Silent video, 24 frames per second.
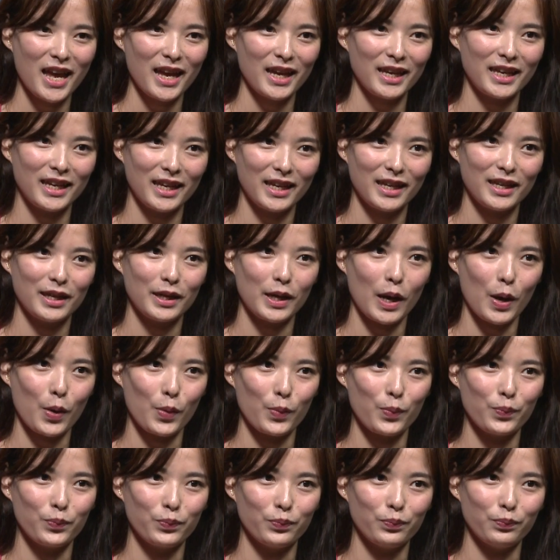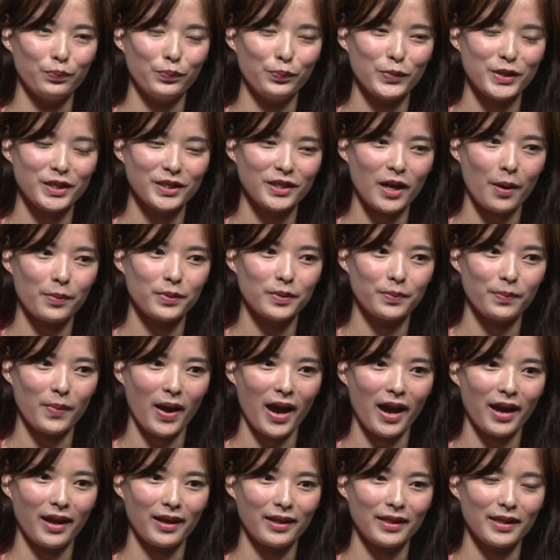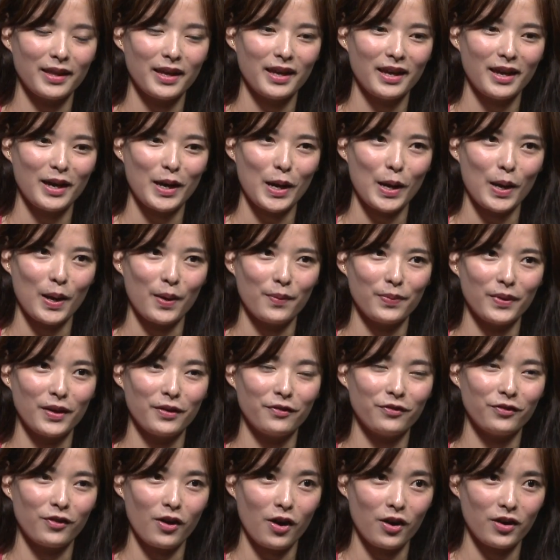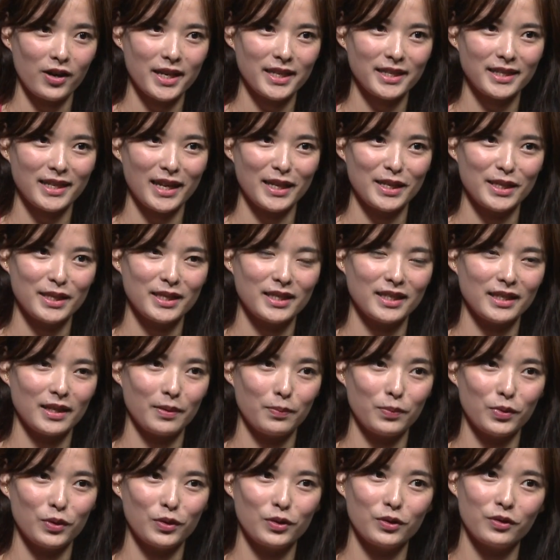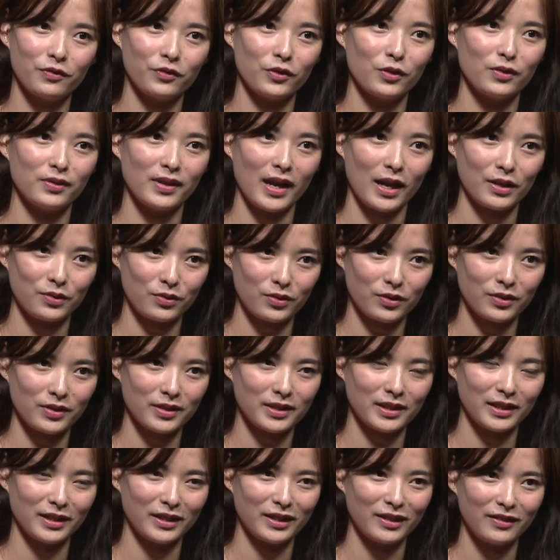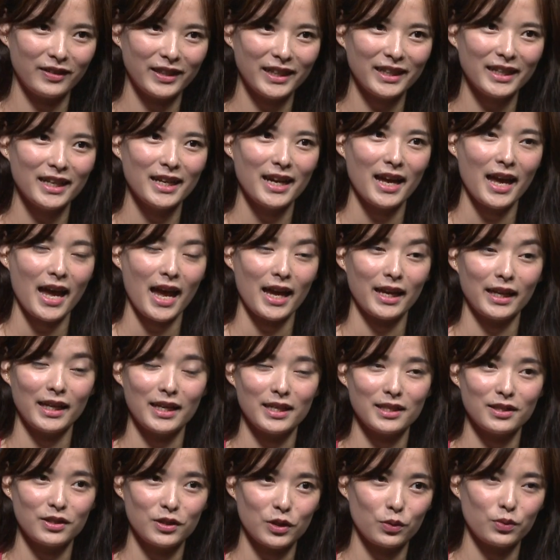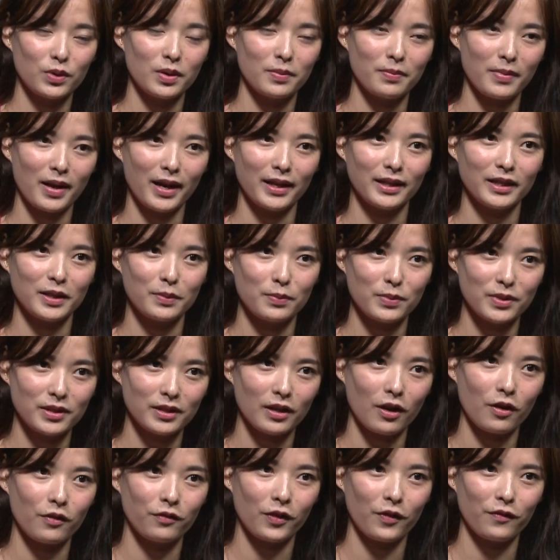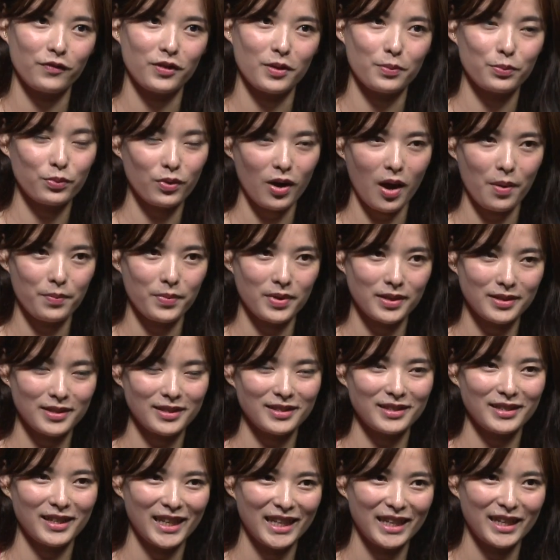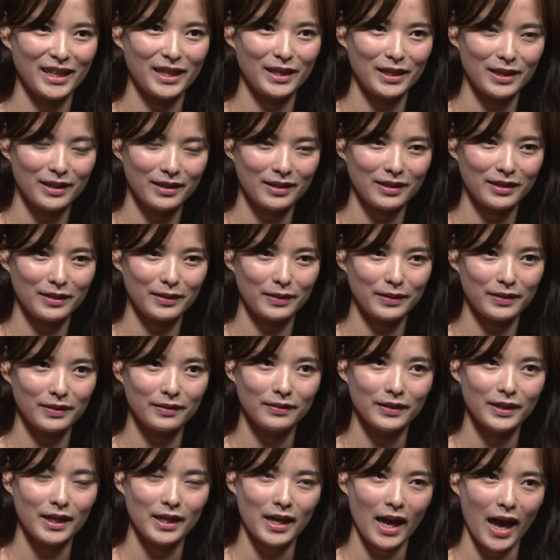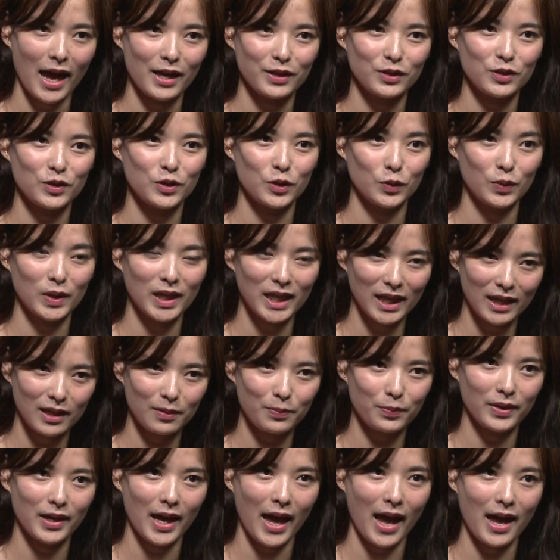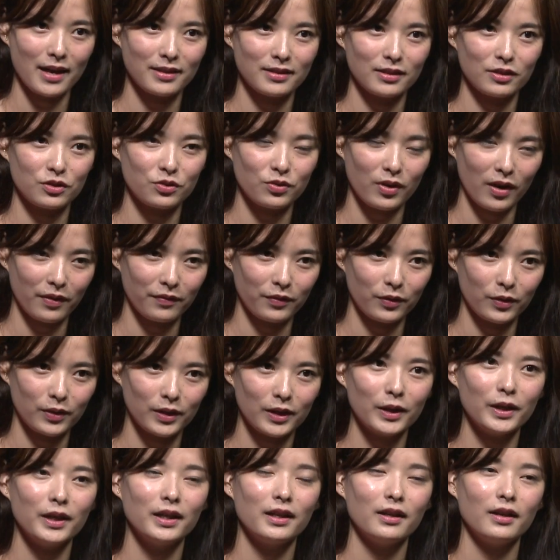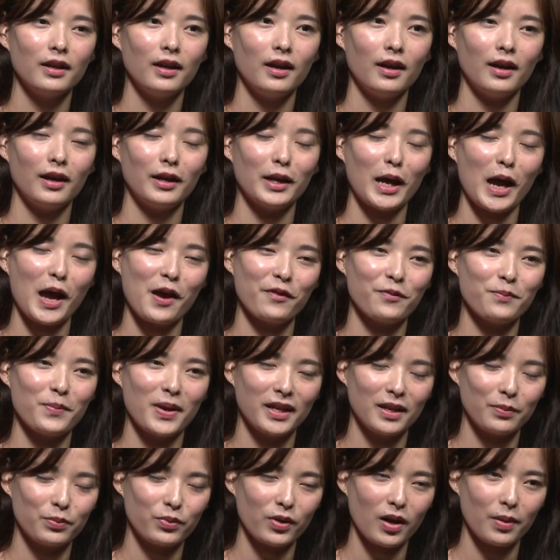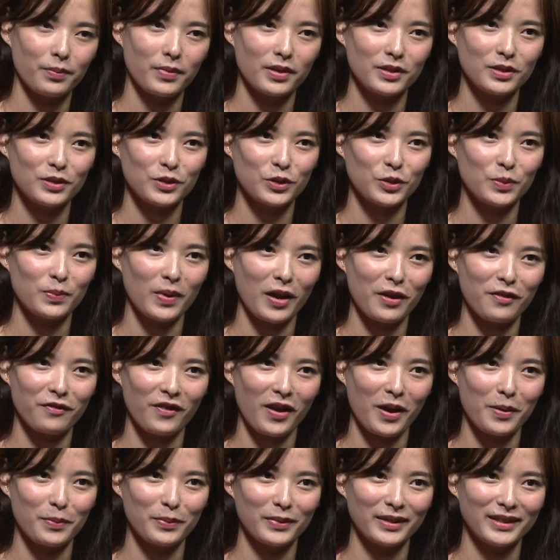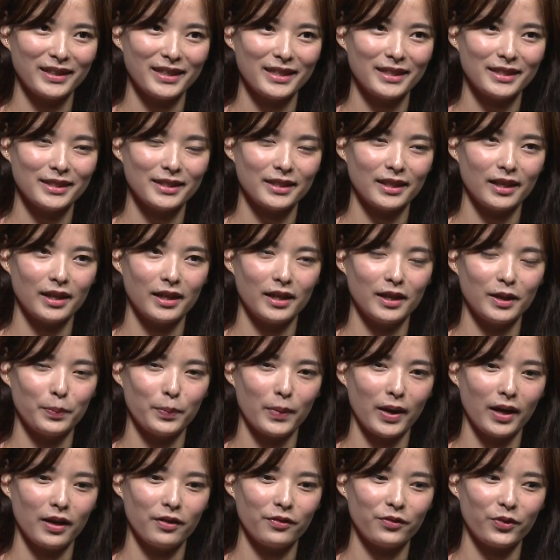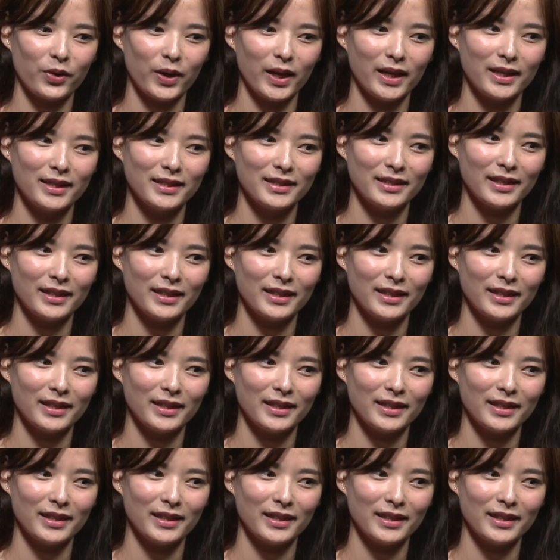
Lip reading: he stopped by a forest and see beautiful natural scenery, and he still remind himself of the promises he has to keep as a traveler. I have many promises to my families, my friends,